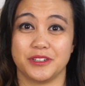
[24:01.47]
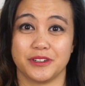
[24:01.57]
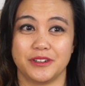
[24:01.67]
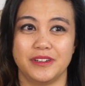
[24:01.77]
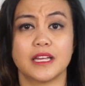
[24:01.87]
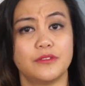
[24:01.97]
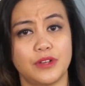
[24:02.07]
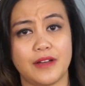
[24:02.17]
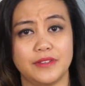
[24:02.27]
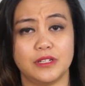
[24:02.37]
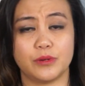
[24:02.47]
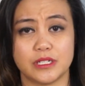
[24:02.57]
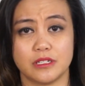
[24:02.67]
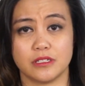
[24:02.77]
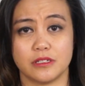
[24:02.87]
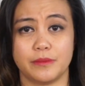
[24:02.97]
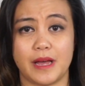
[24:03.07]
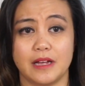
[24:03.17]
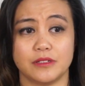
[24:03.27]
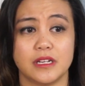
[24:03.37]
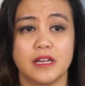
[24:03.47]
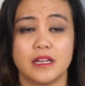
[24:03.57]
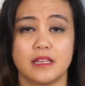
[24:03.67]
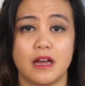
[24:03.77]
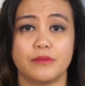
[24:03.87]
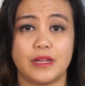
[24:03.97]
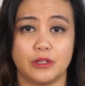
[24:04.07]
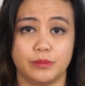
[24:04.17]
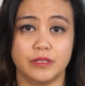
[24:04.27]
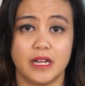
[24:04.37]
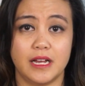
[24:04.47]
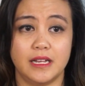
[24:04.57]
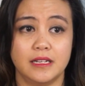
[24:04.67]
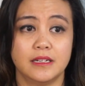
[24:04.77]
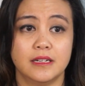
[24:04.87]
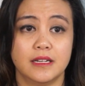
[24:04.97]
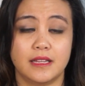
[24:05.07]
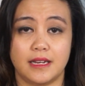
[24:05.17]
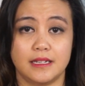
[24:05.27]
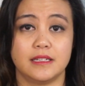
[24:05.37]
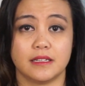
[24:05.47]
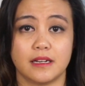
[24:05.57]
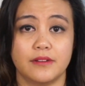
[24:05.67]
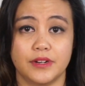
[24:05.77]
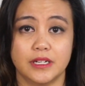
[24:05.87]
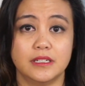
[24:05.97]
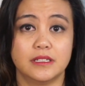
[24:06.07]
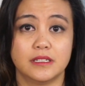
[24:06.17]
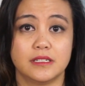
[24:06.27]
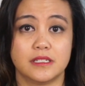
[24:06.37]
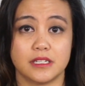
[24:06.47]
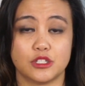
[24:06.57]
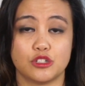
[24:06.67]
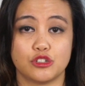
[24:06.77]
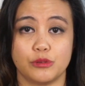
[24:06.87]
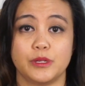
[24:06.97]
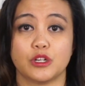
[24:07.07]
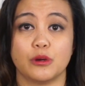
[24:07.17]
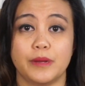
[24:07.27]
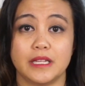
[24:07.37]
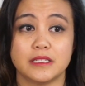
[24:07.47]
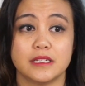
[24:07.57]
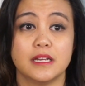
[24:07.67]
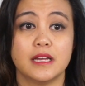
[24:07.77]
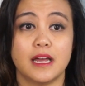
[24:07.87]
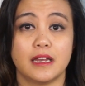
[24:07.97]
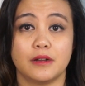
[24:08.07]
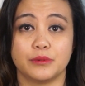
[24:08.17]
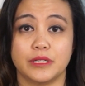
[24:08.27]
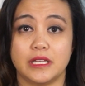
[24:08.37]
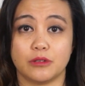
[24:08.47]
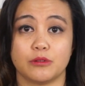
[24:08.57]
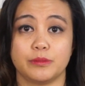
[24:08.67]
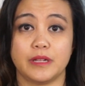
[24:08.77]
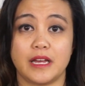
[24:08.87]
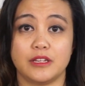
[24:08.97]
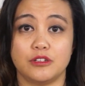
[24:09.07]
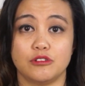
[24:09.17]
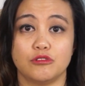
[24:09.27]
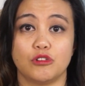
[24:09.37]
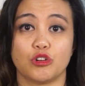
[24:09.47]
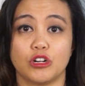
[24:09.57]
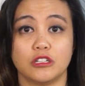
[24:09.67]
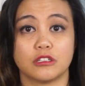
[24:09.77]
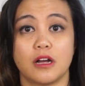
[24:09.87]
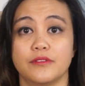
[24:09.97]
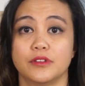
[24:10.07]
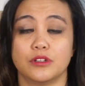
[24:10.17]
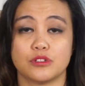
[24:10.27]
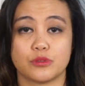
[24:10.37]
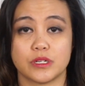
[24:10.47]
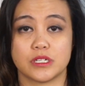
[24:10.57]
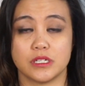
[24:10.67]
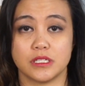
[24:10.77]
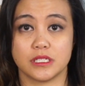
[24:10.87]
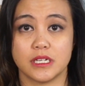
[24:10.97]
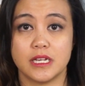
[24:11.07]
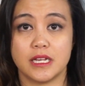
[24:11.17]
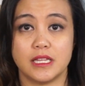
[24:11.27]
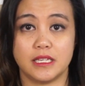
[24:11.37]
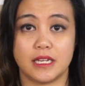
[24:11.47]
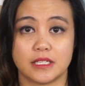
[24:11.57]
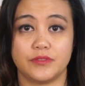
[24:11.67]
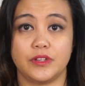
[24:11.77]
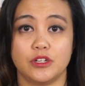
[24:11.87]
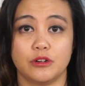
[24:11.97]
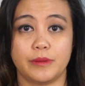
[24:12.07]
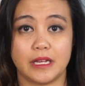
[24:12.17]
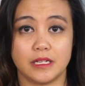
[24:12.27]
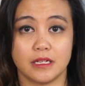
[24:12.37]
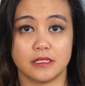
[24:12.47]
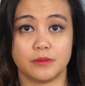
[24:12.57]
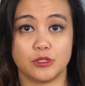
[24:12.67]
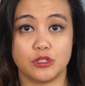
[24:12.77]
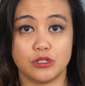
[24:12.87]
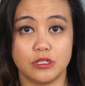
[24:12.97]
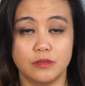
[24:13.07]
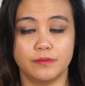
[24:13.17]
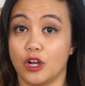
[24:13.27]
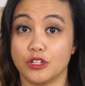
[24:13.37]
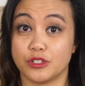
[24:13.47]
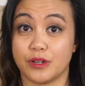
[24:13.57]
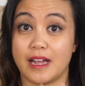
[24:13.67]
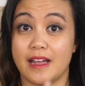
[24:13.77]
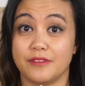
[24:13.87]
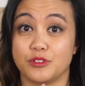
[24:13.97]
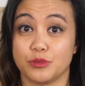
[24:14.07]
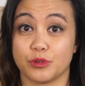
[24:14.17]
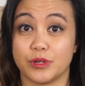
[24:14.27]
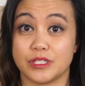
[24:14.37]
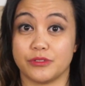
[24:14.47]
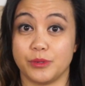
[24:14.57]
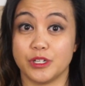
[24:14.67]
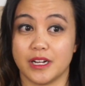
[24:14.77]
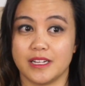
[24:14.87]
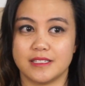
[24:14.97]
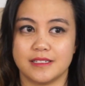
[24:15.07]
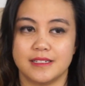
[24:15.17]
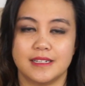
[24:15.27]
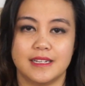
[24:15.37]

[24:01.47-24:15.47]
know. And if you have any questions about yarn weight or ply that I didn't cover, just shoot me a comment and I will either reply to you or I'll cover those questions in the next video about yarn substitution. Also, I have 2 requests from you guys.